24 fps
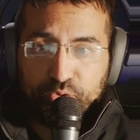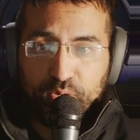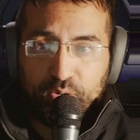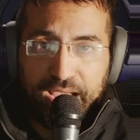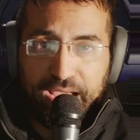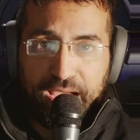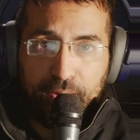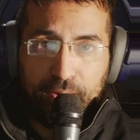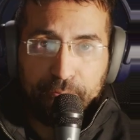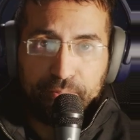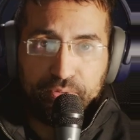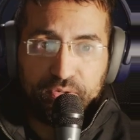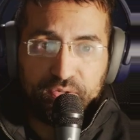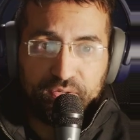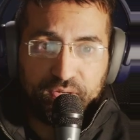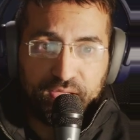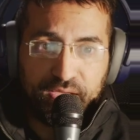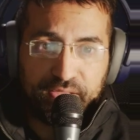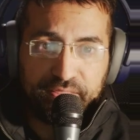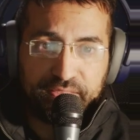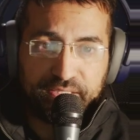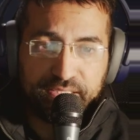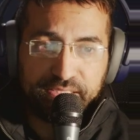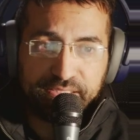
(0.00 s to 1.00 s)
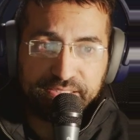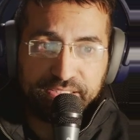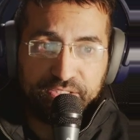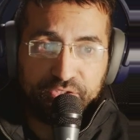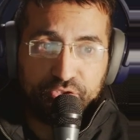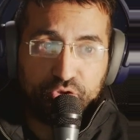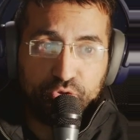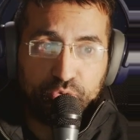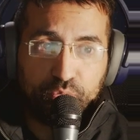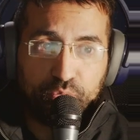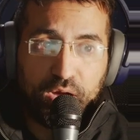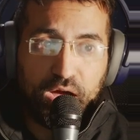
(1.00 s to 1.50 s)
output like this and
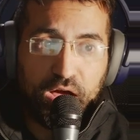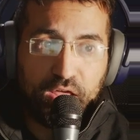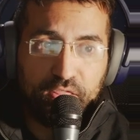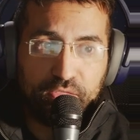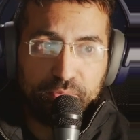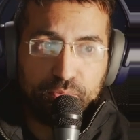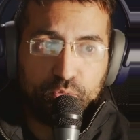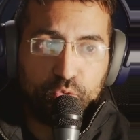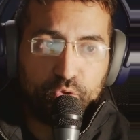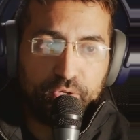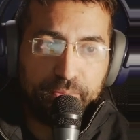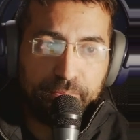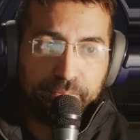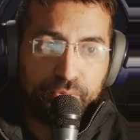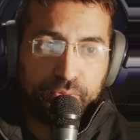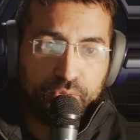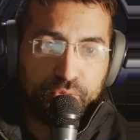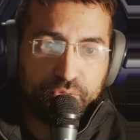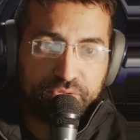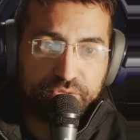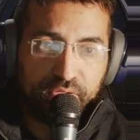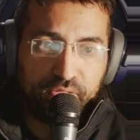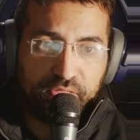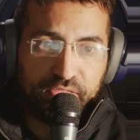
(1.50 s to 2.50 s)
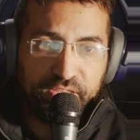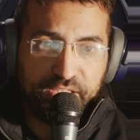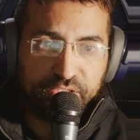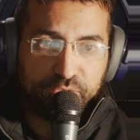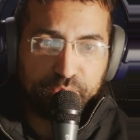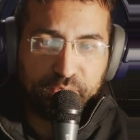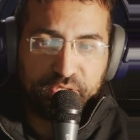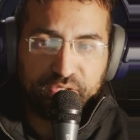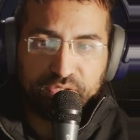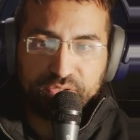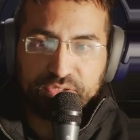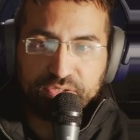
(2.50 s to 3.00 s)
do other more important things with
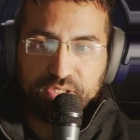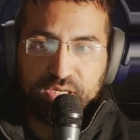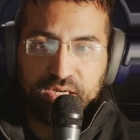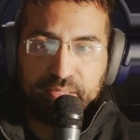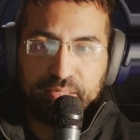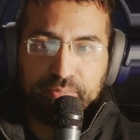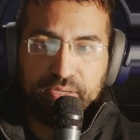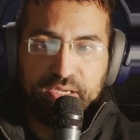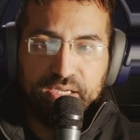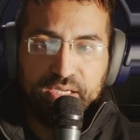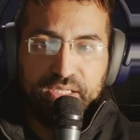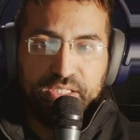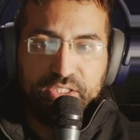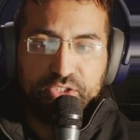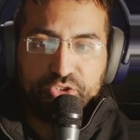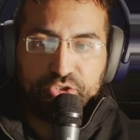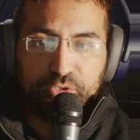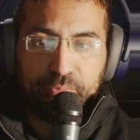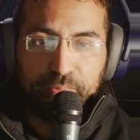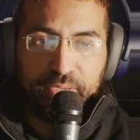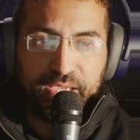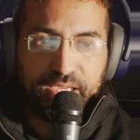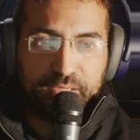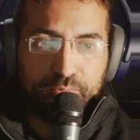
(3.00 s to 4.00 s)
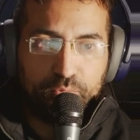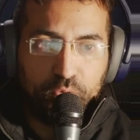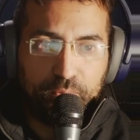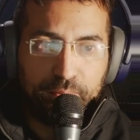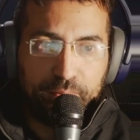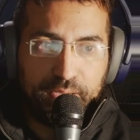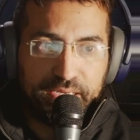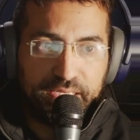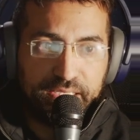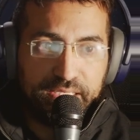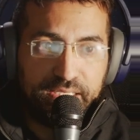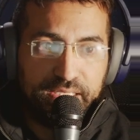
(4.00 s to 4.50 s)
your time to make more
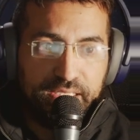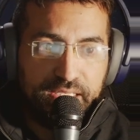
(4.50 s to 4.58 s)
money.